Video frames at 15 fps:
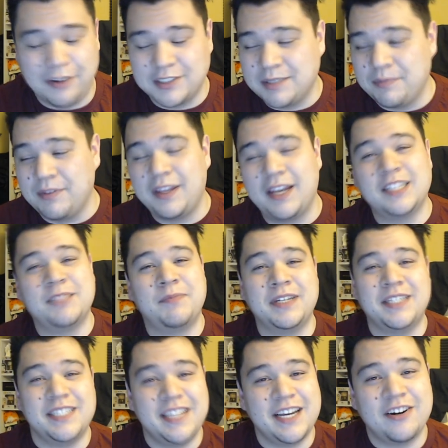something that has
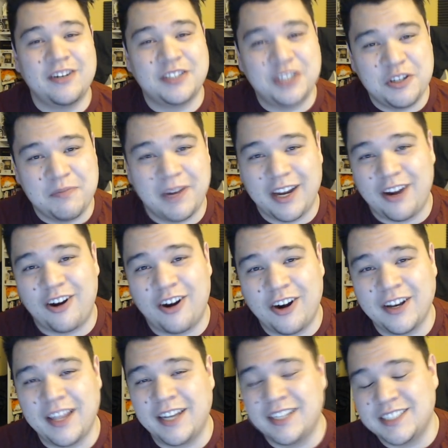been dear to my
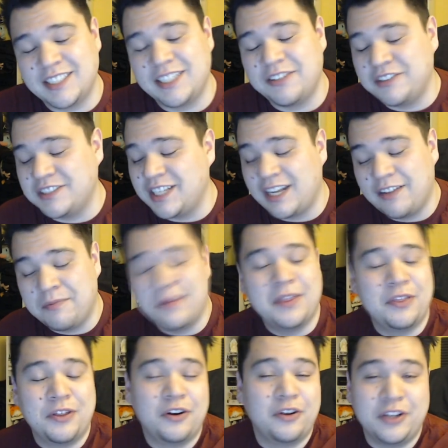heart and a series that I've
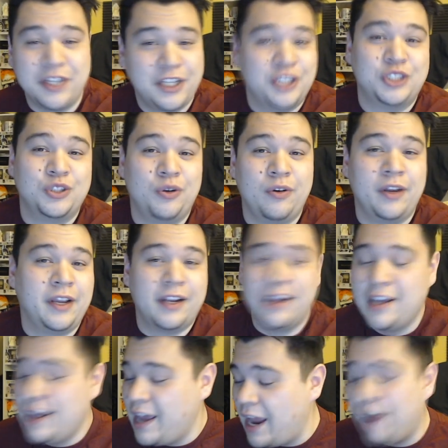been thoroughly enjoying
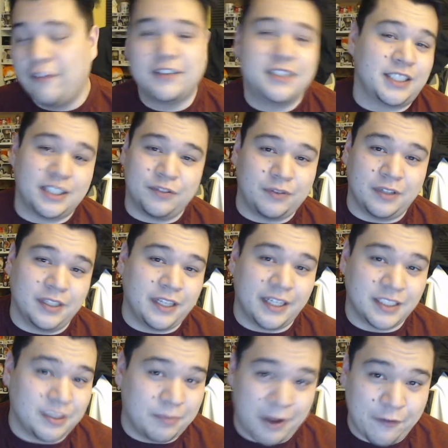ever since it
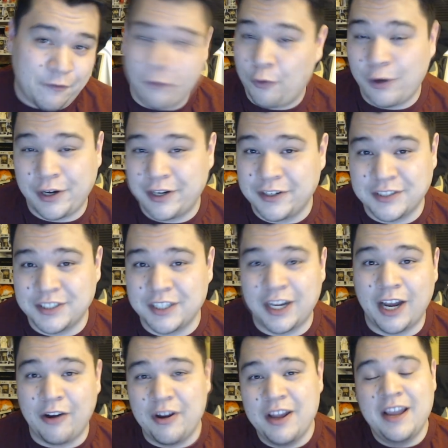released about 4 years
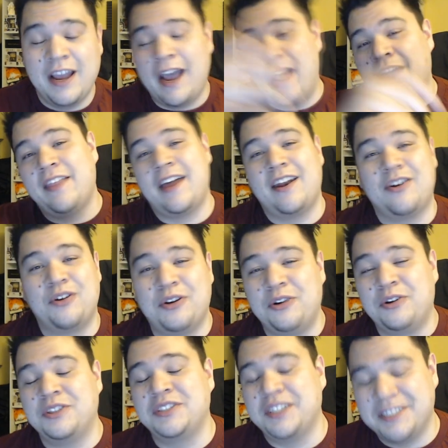ago, and that, of
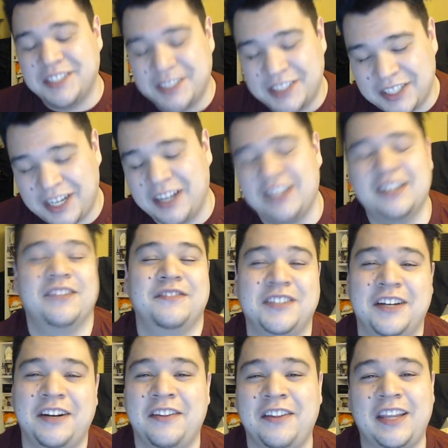course, is Saga of
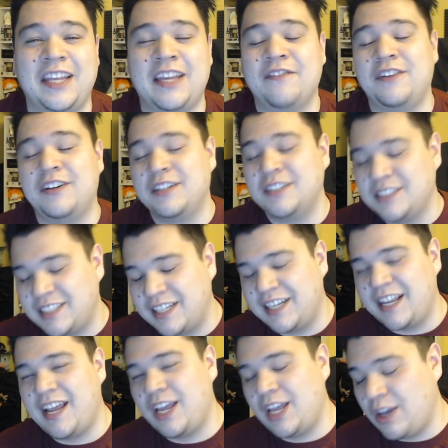Tanya the Evil.
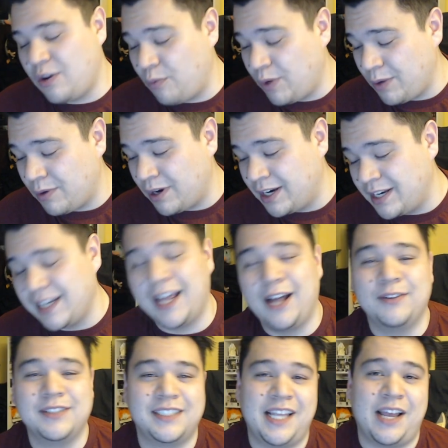Today, we were
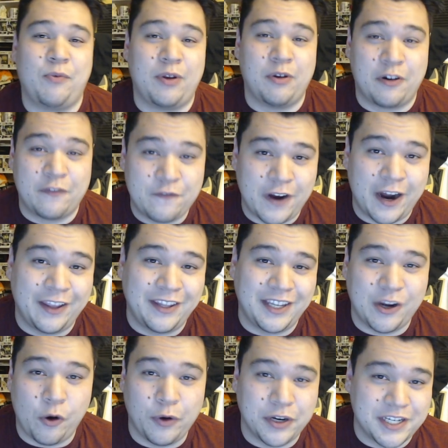announced that we are finally
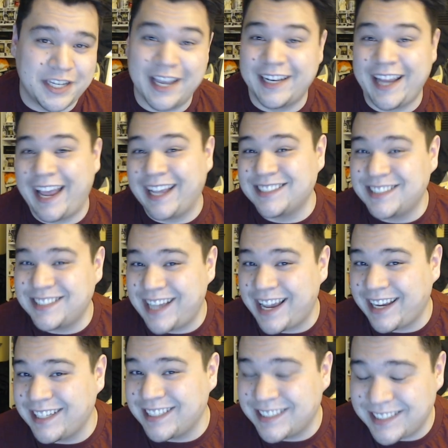going to get a
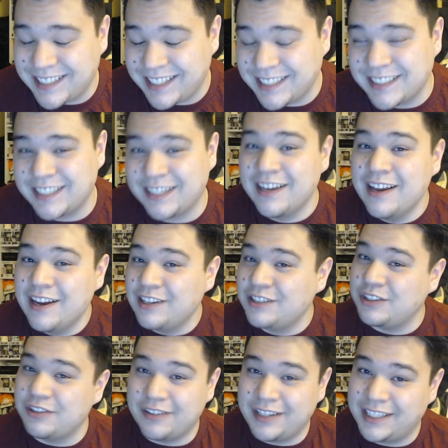second season
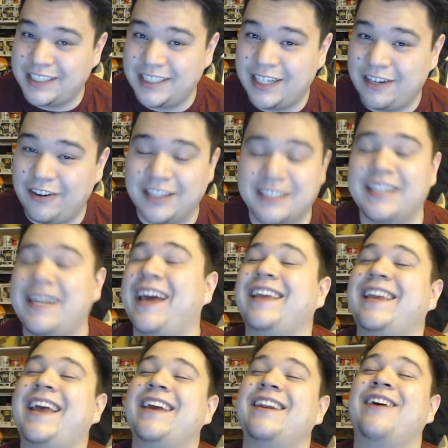to the series, and I
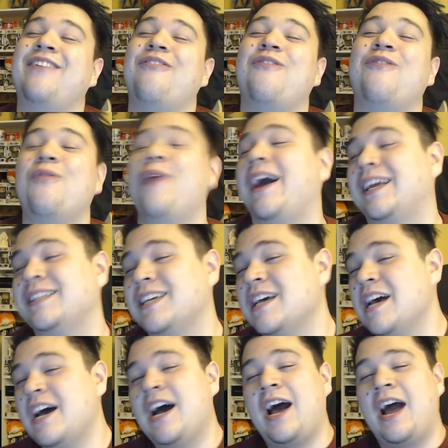cannot wait.
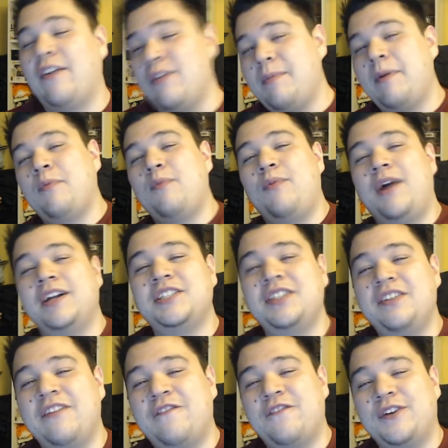I remember
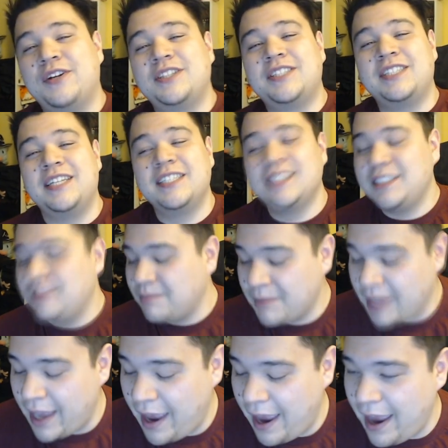watching the first season,
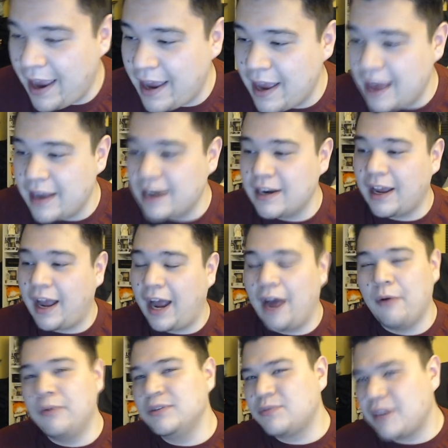and I
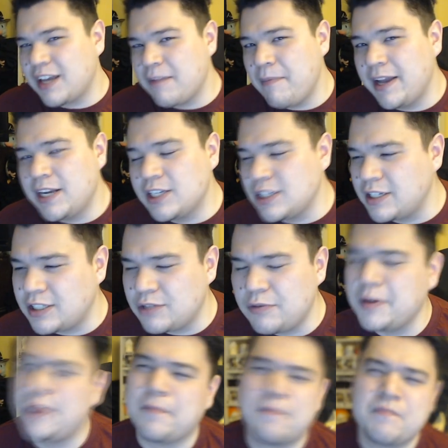was recommended to
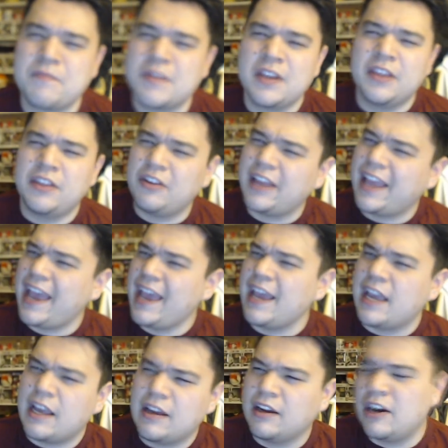me. They're like,
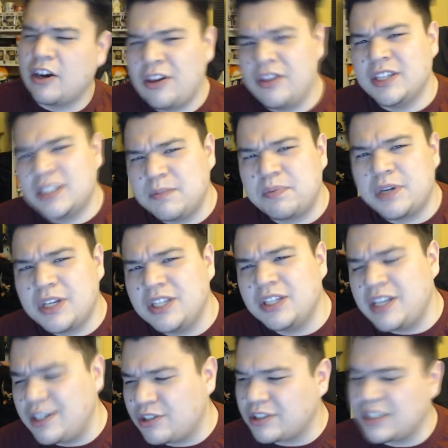hey, I heard this is a pretty
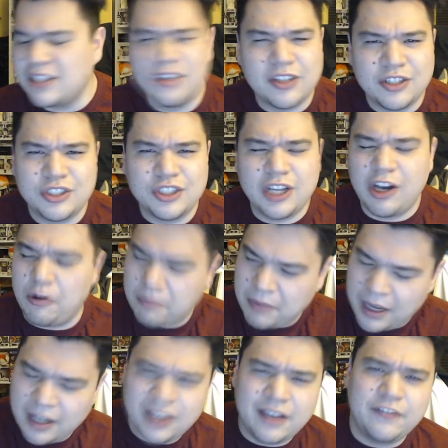interesting looking show.
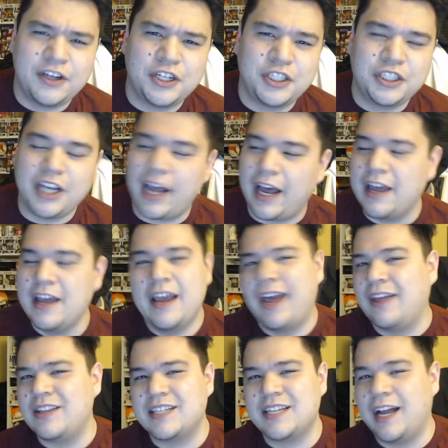I'll give it a shot.
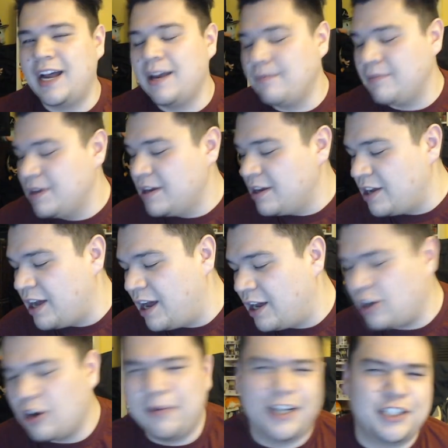At the time,
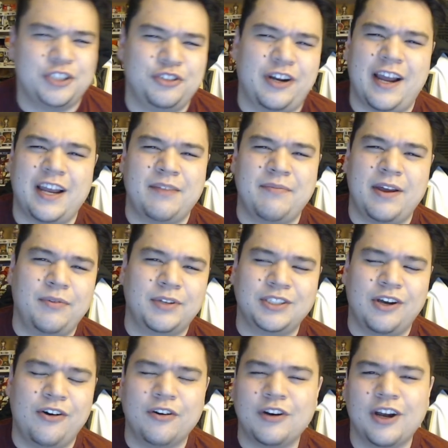Kobayashi Dragon Maid was
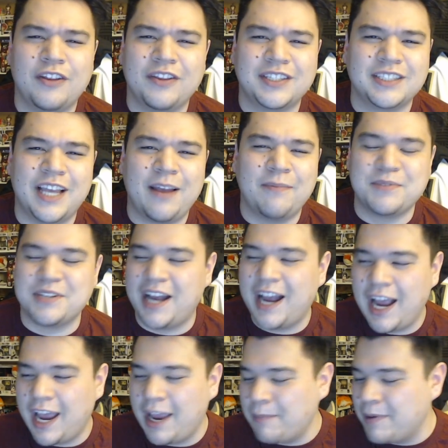going on at the same
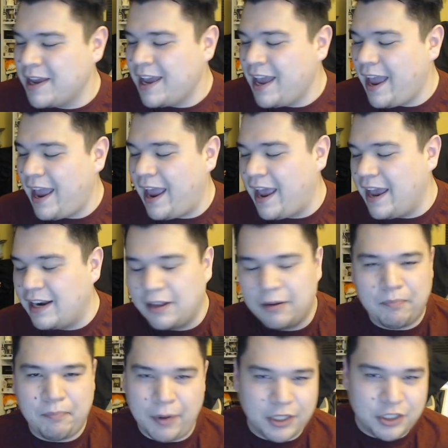time and a
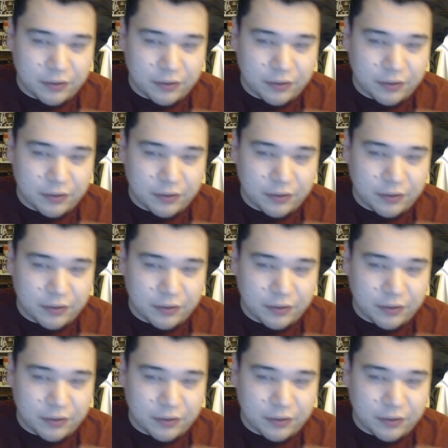bunch of